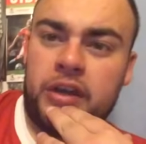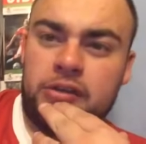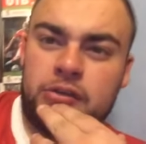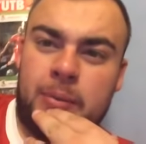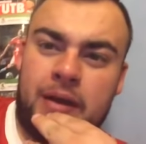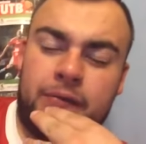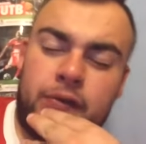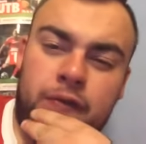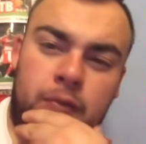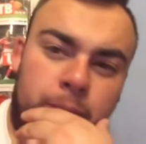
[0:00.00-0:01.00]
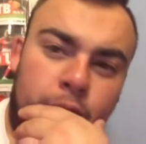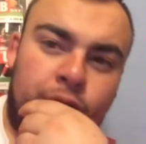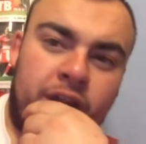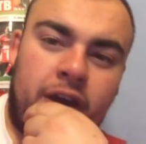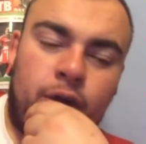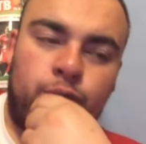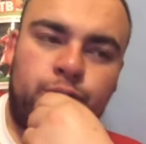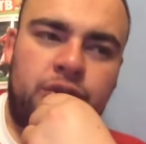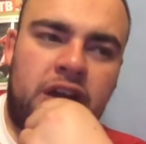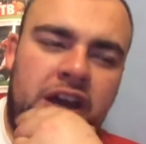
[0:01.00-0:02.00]
Okay, let's go back for football now.
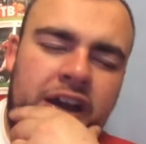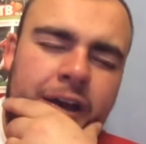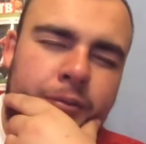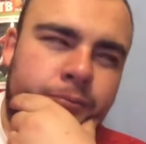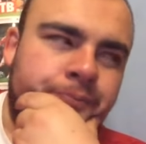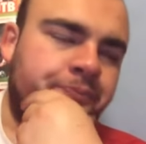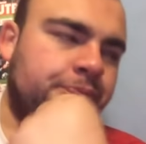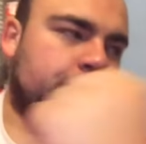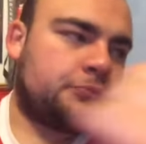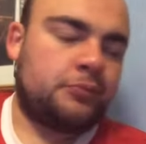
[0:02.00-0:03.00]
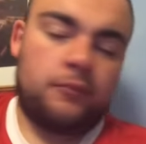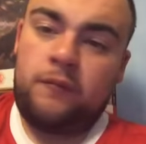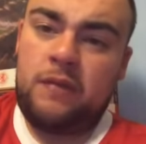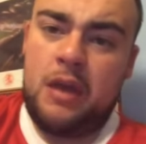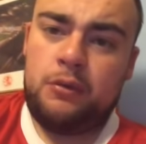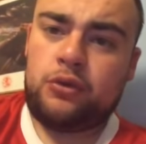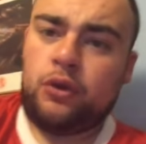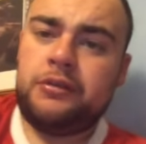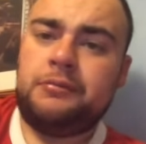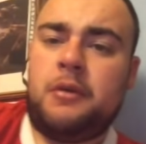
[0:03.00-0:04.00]
It was
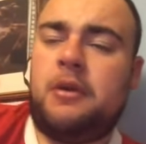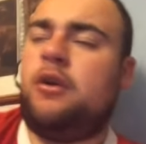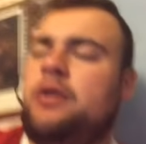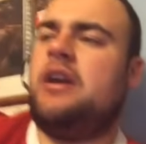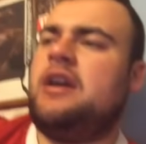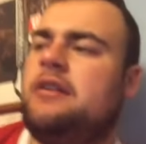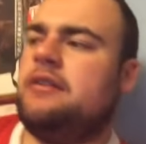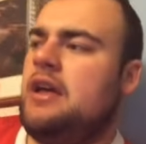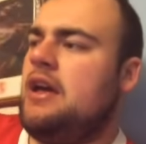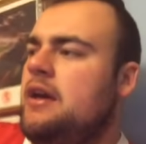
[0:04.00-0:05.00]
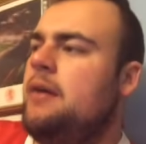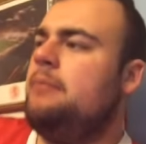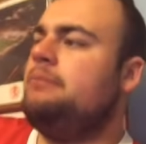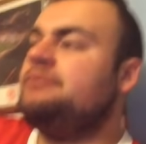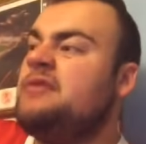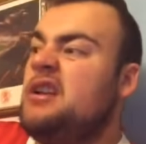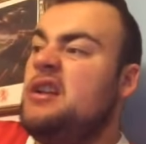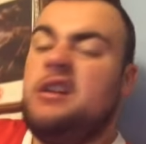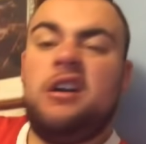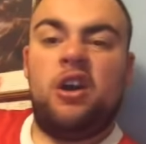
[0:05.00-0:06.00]
good. It went okay.
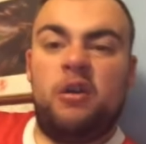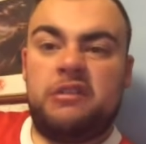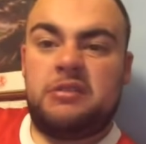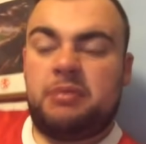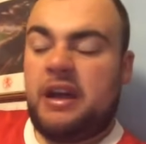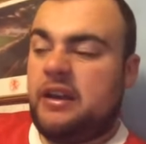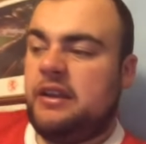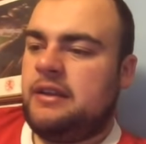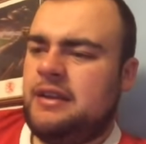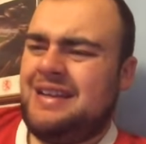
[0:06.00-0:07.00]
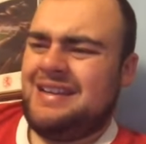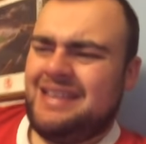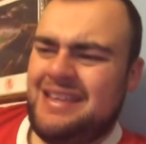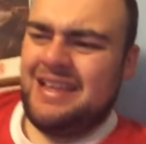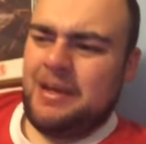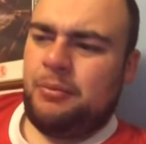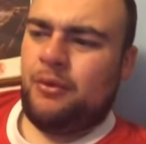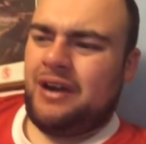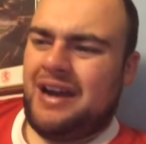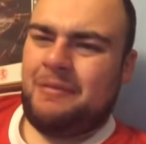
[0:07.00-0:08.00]
All went to plan.
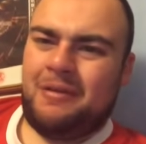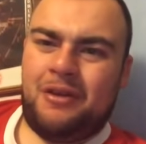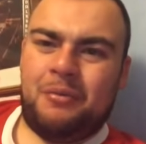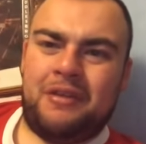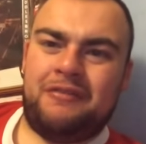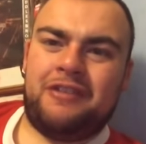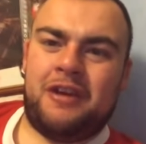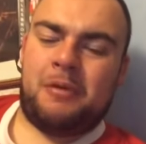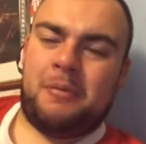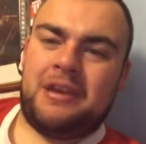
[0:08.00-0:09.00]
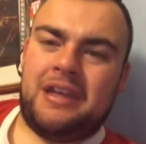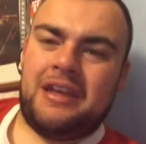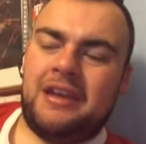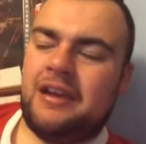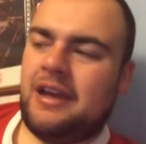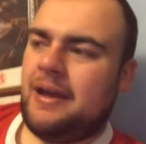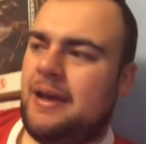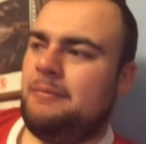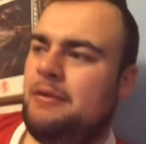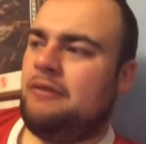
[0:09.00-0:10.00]
But I'm a little bit in fear about my knee.
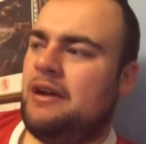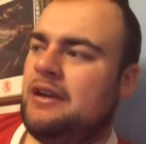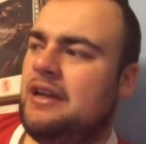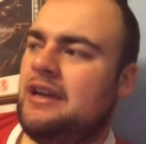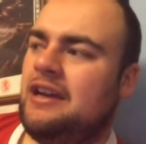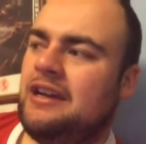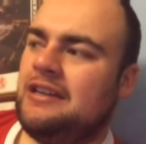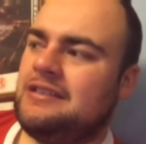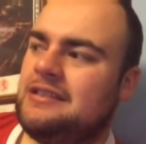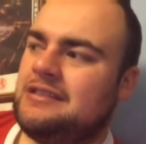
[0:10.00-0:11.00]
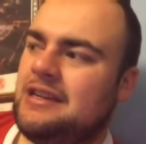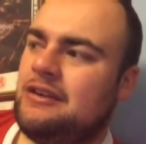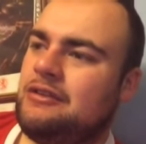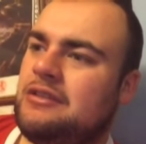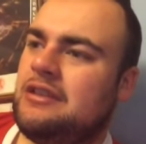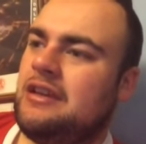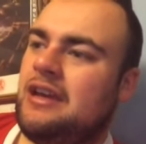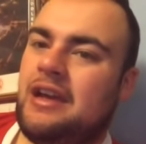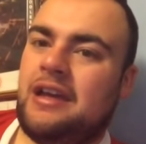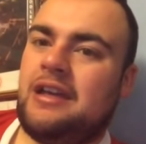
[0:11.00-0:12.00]
My right knee is seriously
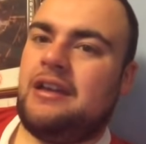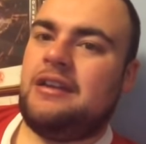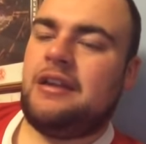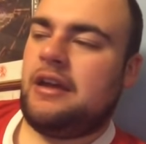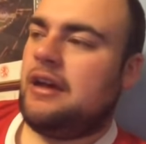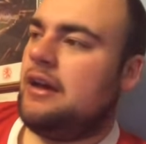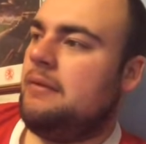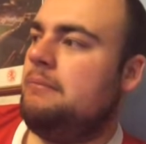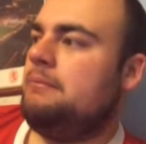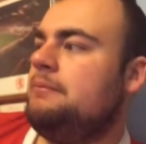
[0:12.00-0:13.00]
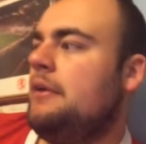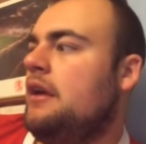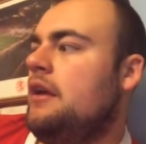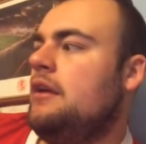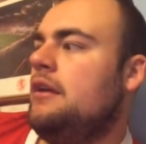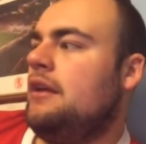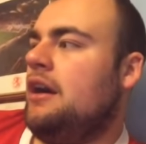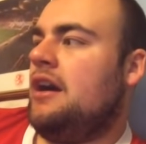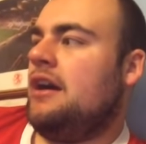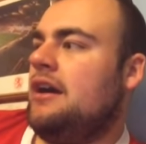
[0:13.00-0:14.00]
aching.
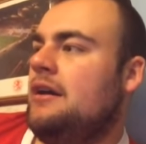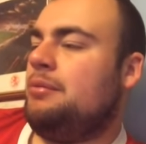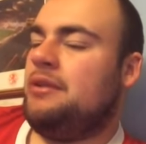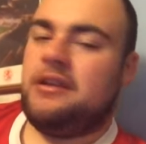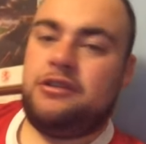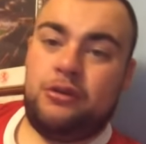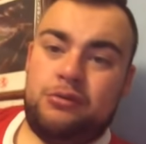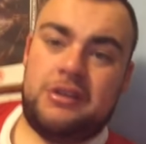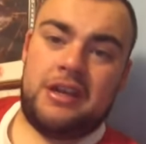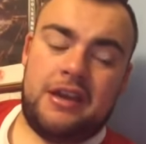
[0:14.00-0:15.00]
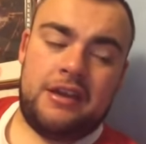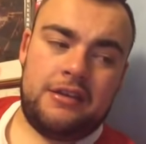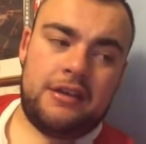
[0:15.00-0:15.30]
I played Tuesday.